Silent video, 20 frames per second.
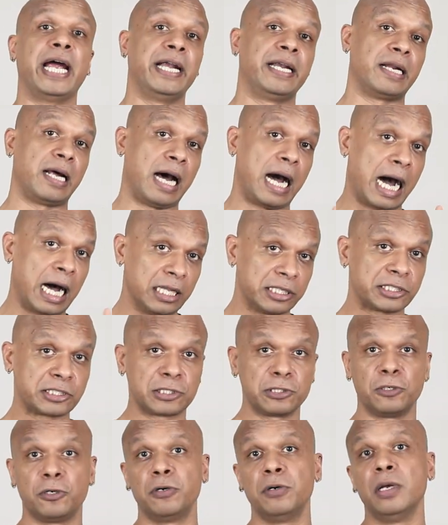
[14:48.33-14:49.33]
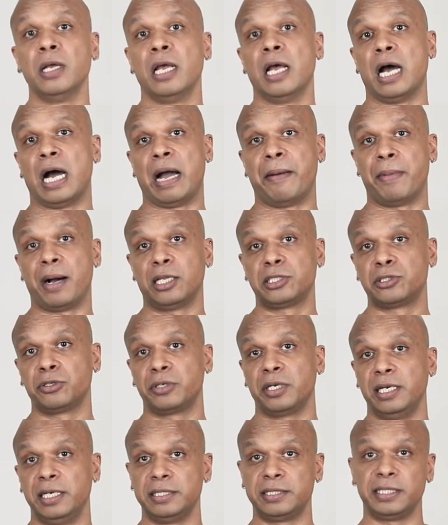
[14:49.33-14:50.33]
And also, I'm also
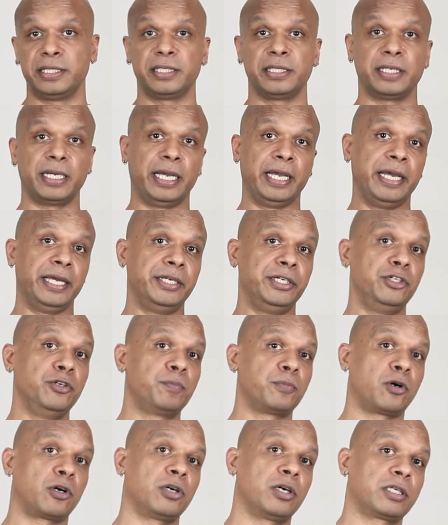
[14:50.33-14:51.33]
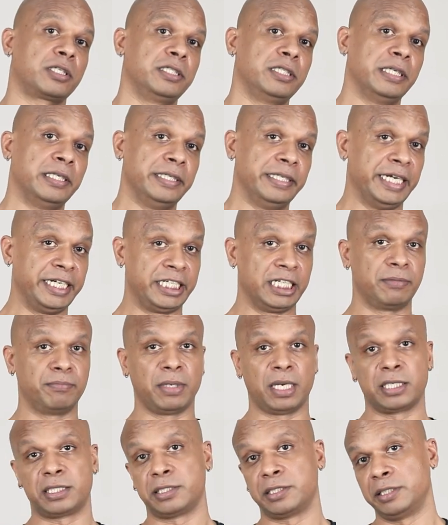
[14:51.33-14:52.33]
releasing a new product, Dating
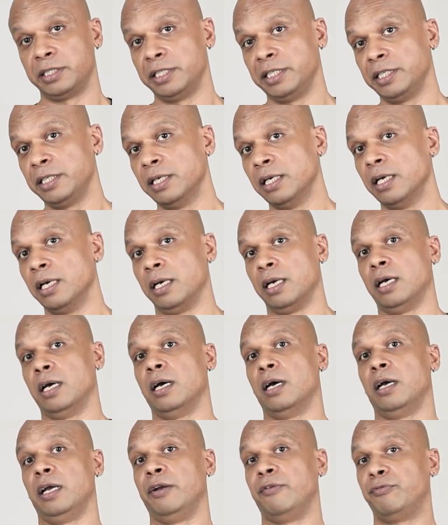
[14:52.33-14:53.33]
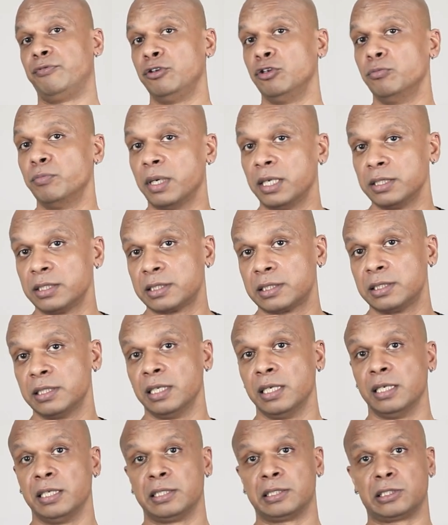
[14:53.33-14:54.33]
Mastery, in few months.
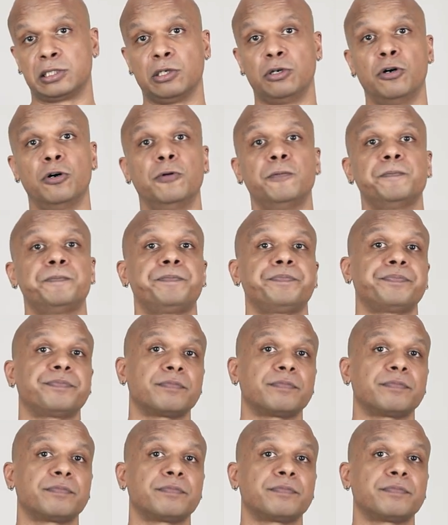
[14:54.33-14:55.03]
So